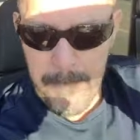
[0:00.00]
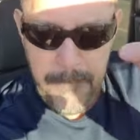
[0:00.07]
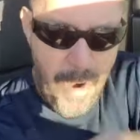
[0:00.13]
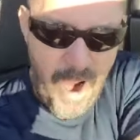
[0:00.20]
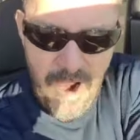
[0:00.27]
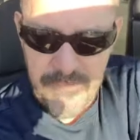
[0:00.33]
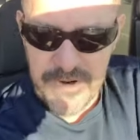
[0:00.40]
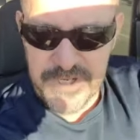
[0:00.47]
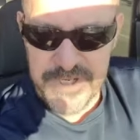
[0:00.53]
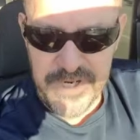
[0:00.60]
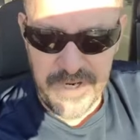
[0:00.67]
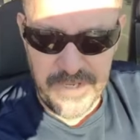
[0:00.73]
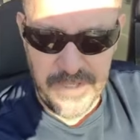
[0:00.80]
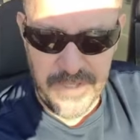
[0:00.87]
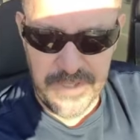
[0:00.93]

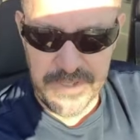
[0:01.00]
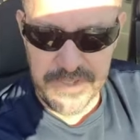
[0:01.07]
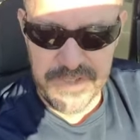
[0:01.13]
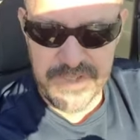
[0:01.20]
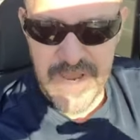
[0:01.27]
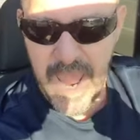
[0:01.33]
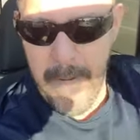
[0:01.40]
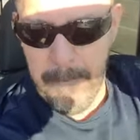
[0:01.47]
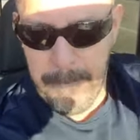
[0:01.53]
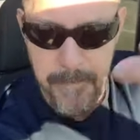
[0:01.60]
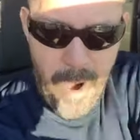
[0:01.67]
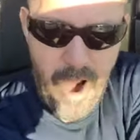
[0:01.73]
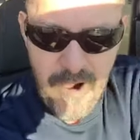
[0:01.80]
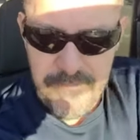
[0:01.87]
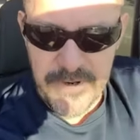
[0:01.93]
Poverty curse,
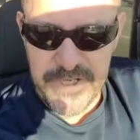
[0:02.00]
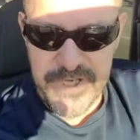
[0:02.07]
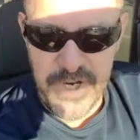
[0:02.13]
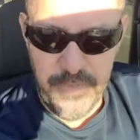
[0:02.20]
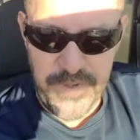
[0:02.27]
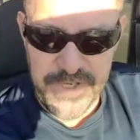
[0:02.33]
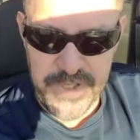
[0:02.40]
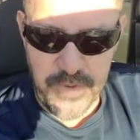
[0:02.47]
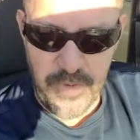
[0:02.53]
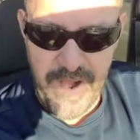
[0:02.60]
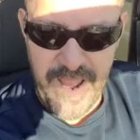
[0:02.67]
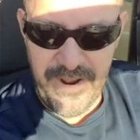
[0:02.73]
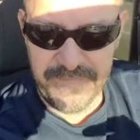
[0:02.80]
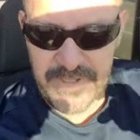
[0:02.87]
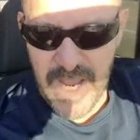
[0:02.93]
poverty
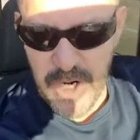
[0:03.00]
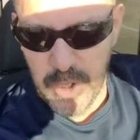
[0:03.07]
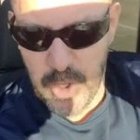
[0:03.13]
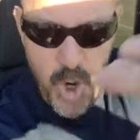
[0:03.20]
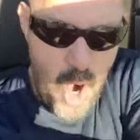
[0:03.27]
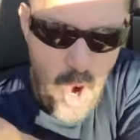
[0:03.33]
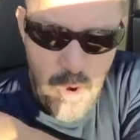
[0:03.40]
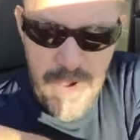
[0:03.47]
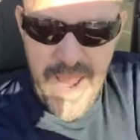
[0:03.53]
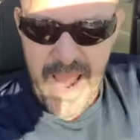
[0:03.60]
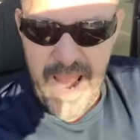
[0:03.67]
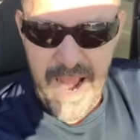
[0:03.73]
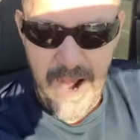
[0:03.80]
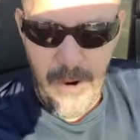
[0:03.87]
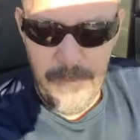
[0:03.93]
witchcraft, go
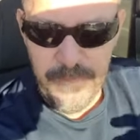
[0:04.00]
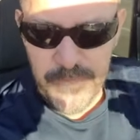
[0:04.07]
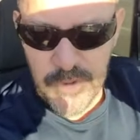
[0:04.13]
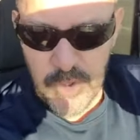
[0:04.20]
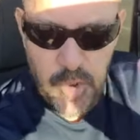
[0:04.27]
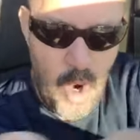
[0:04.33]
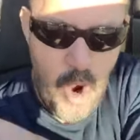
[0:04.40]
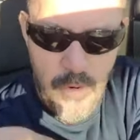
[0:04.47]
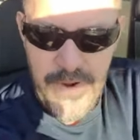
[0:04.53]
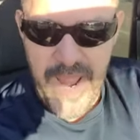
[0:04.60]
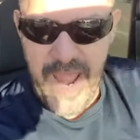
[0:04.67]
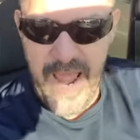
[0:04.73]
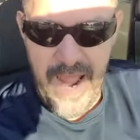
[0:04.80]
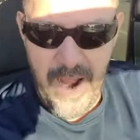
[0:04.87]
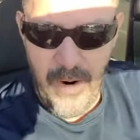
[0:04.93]
now, go
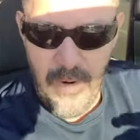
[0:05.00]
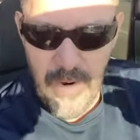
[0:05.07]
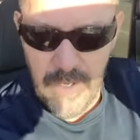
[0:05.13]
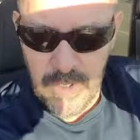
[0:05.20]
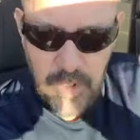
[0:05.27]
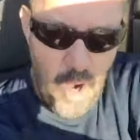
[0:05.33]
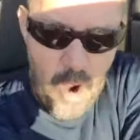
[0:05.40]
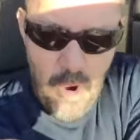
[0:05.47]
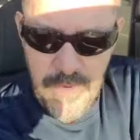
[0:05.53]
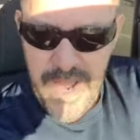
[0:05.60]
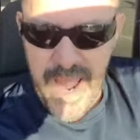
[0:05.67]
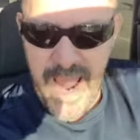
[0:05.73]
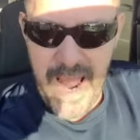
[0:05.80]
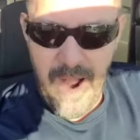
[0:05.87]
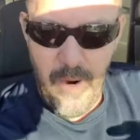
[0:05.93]
now, go
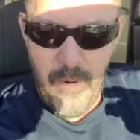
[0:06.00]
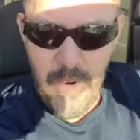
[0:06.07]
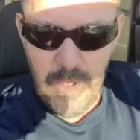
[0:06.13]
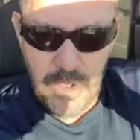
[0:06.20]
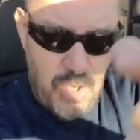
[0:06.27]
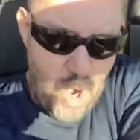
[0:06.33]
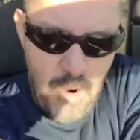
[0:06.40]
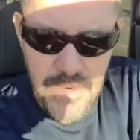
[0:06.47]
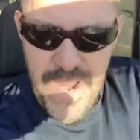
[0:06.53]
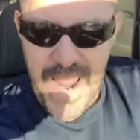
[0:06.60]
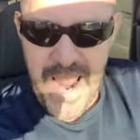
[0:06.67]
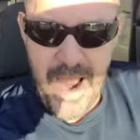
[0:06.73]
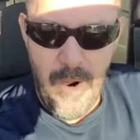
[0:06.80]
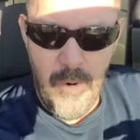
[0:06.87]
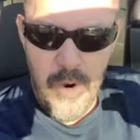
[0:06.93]
now, go
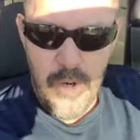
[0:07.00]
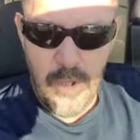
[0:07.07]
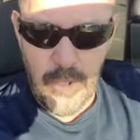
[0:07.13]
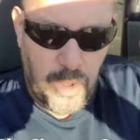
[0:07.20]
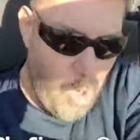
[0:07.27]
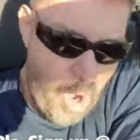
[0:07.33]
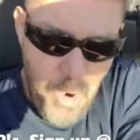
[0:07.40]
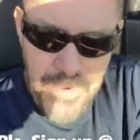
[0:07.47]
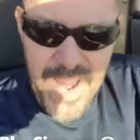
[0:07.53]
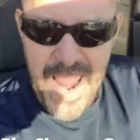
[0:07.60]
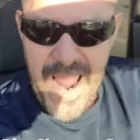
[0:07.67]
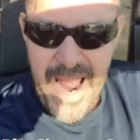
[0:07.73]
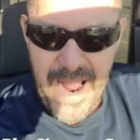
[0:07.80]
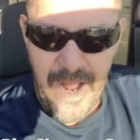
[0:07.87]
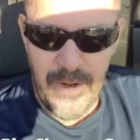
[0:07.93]
now, go
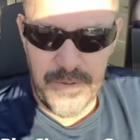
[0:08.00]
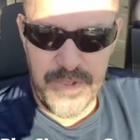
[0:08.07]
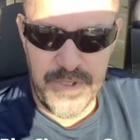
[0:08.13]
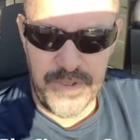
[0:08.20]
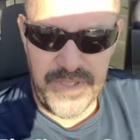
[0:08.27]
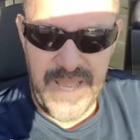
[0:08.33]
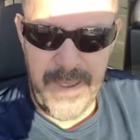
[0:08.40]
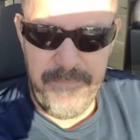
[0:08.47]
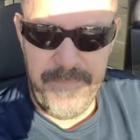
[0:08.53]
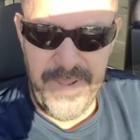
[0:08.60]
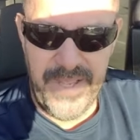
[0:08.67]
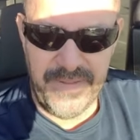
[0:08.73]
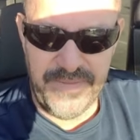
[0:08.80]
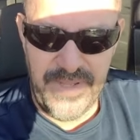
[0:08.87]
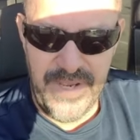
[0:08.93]
now to the
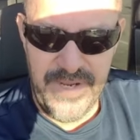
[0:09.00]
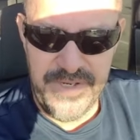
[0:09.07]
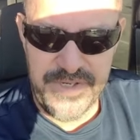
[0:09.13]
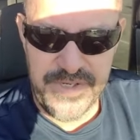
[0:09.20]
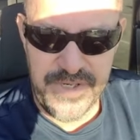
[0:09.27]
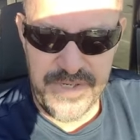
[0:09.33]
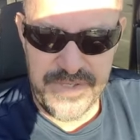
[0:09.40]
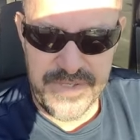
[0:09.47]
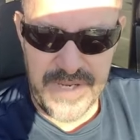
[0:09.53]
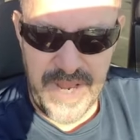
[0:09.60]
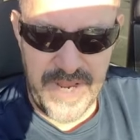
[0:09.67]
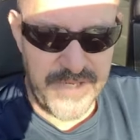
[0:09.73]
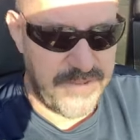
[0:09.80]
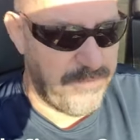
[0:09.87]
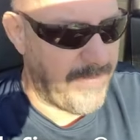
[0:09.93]
pit in
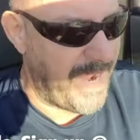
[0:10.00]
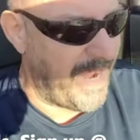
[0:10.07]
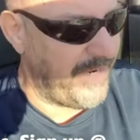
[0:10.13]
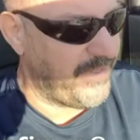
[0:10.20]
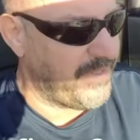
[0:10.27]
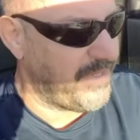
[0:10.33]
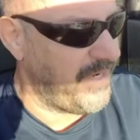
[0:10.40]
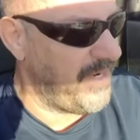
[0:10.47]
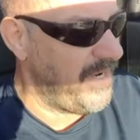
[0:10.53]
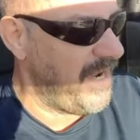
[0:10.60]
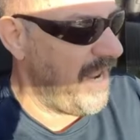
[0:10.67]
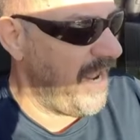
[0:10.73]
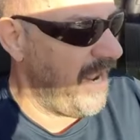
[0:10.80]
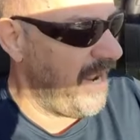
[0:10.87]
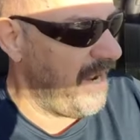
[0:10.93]
Jesus' mighty
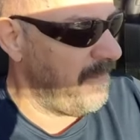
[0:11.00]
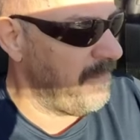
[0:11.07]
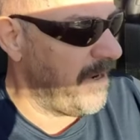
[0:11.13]
name.